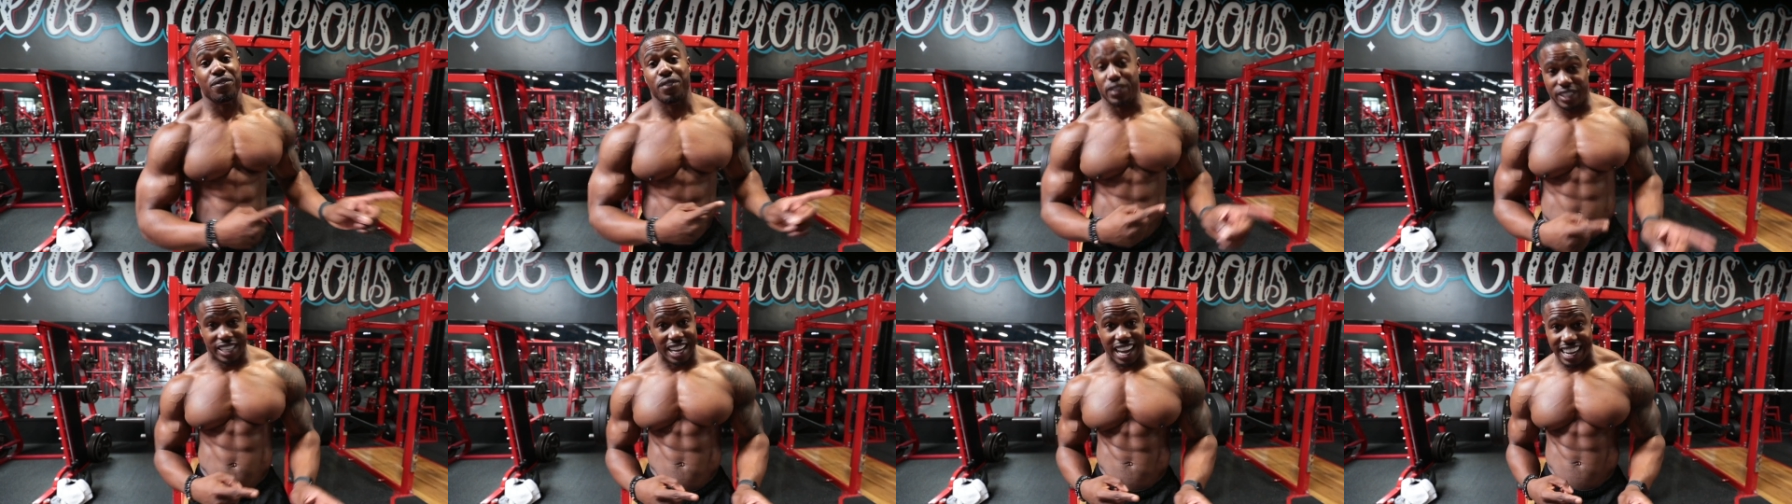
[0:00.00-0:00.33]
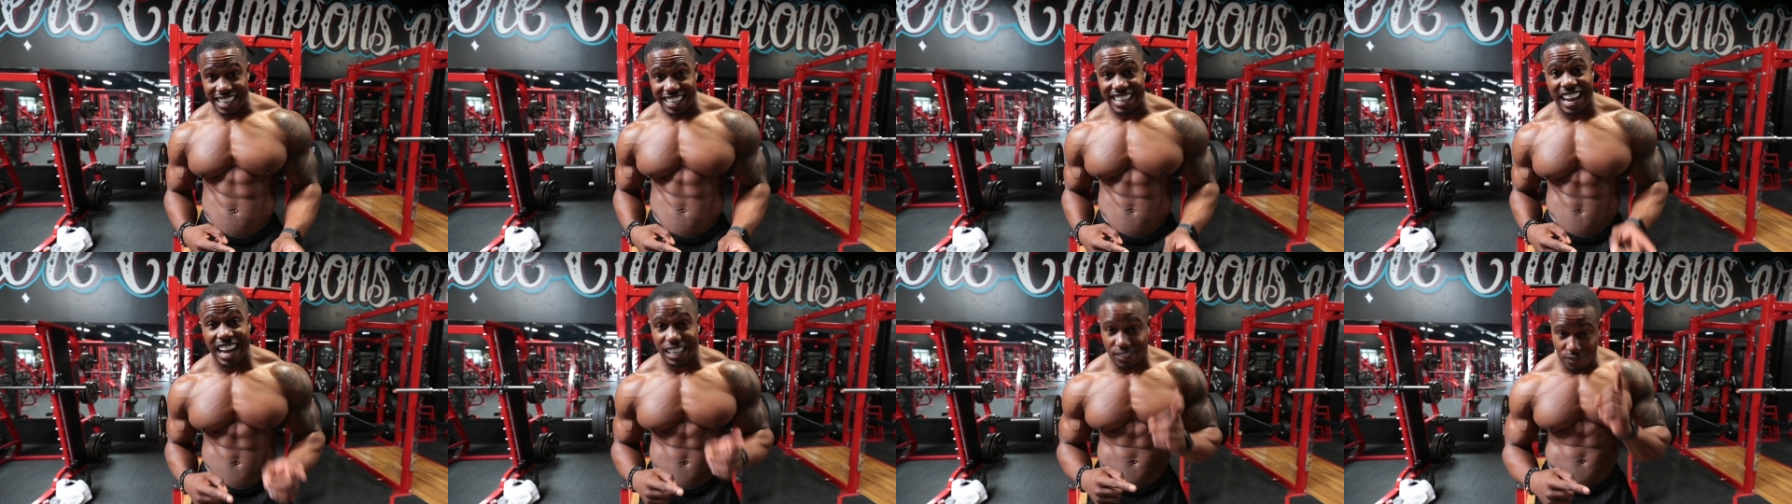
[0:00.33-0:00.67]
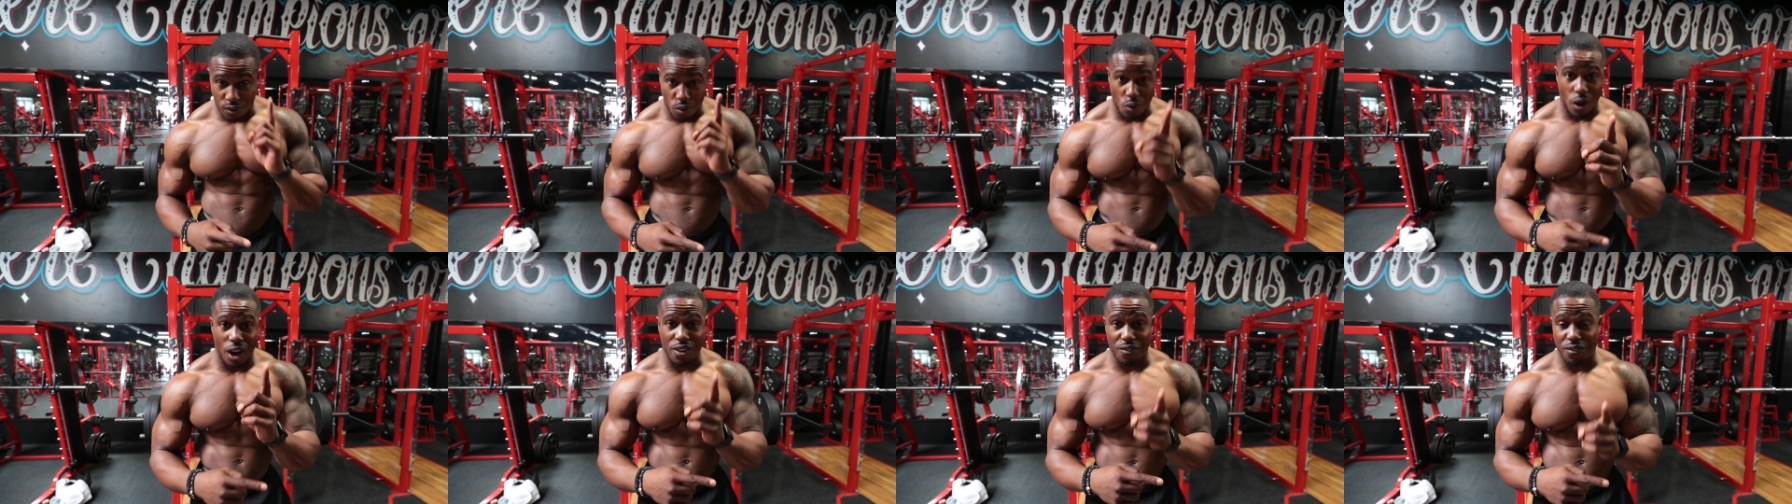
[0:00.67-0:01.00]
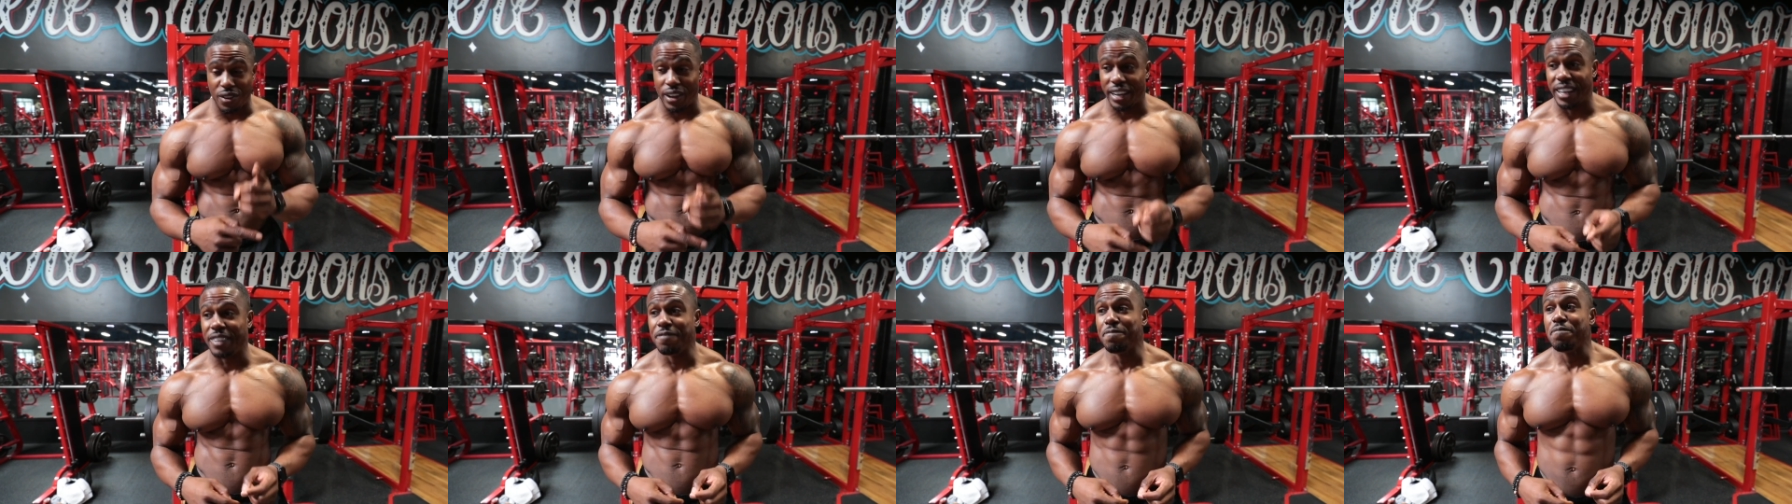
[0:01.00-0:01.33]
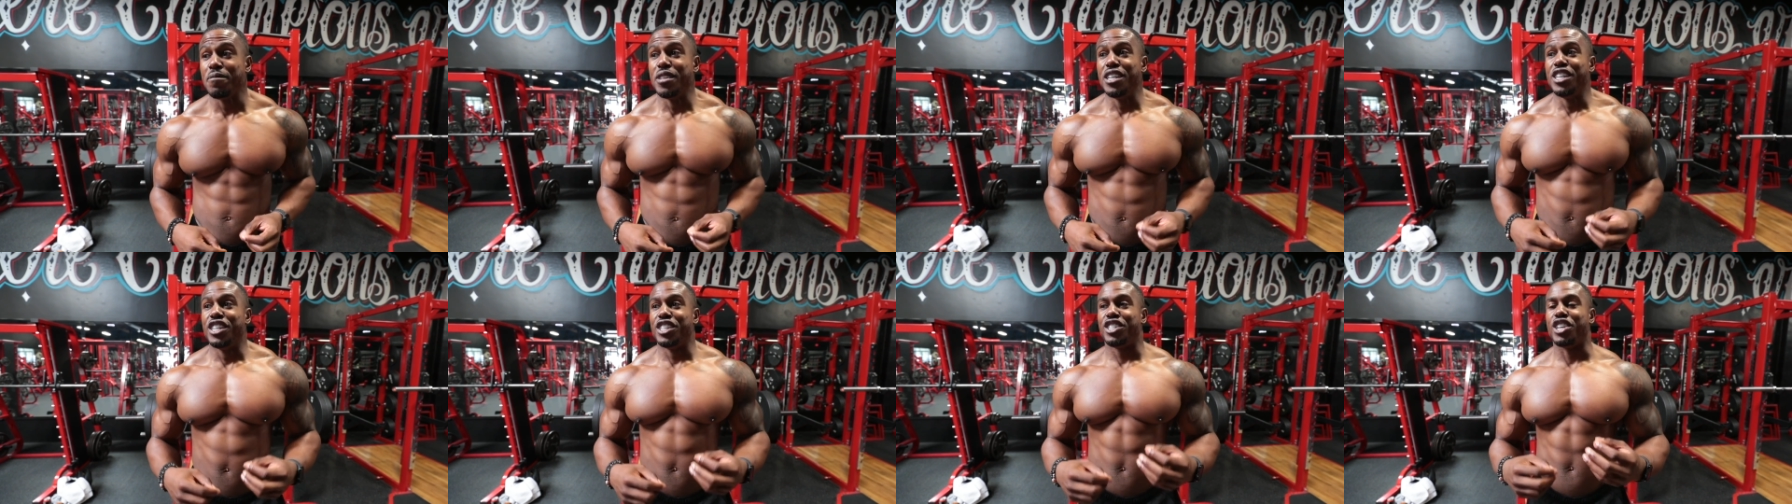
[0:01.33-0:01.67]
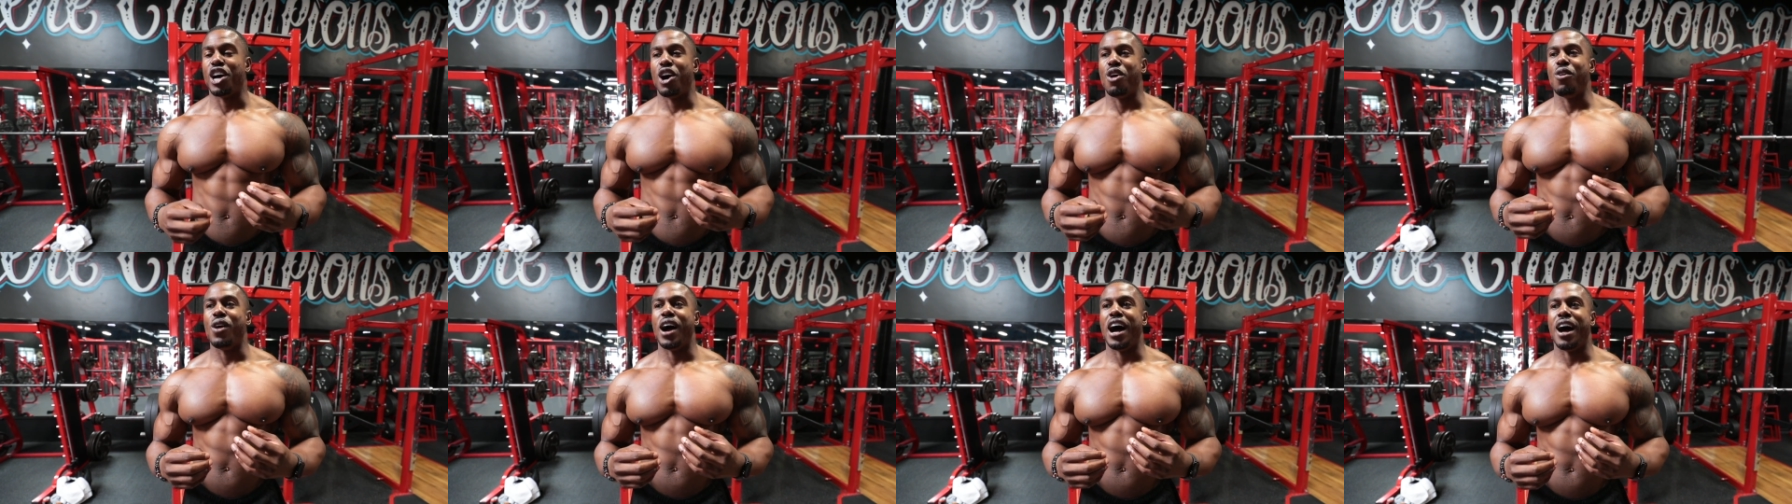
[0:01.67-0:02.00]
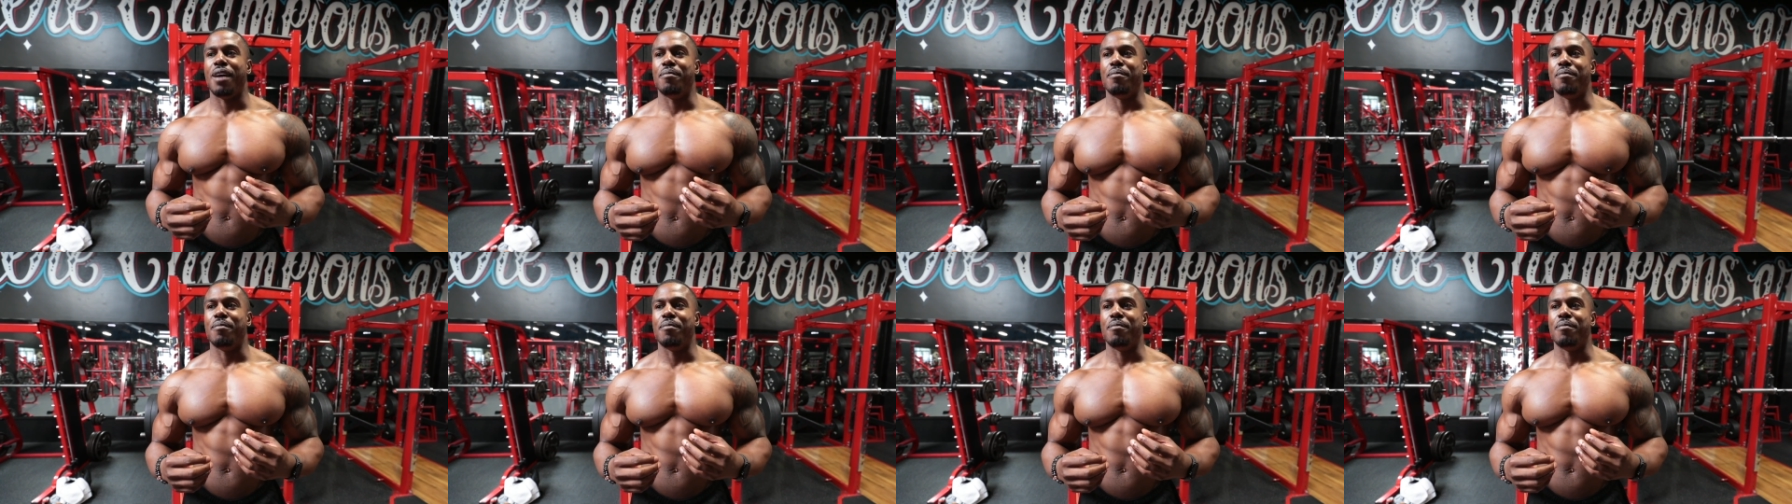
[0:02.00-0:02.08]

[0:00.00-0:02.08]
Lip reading: for 10, that's for one thing. So,